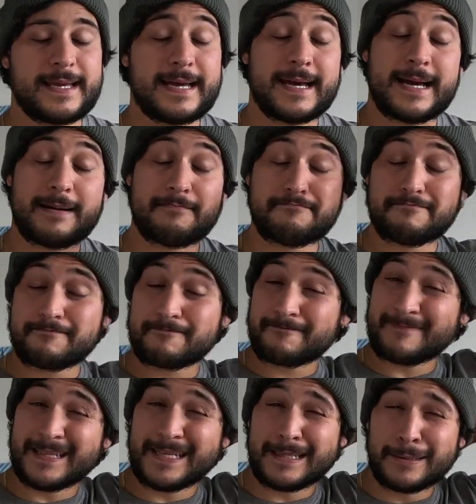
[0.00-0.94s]
Um,
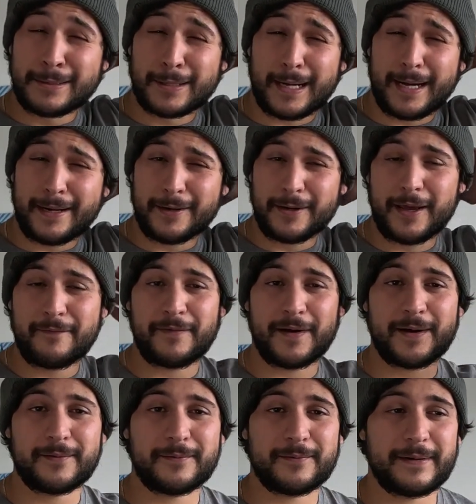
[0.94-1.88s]
look, I don't know if
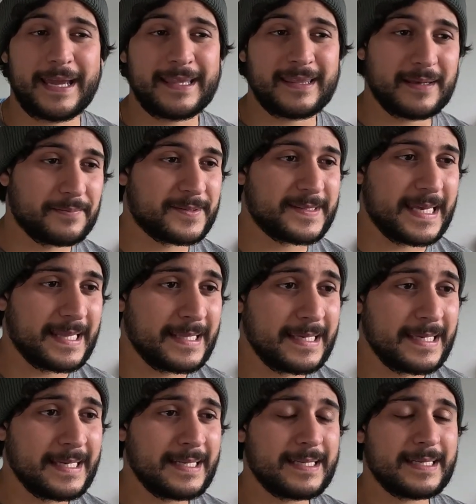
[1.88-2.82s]
I'll end up
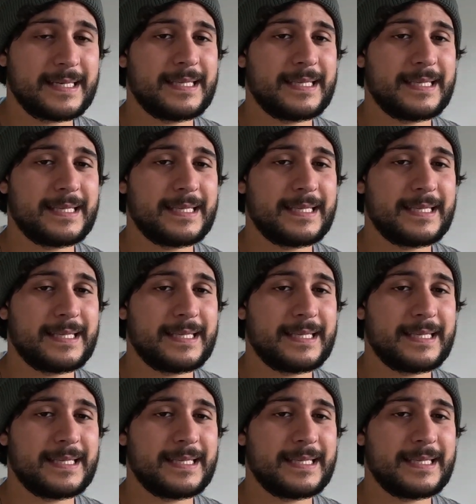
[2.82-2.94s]
selling it.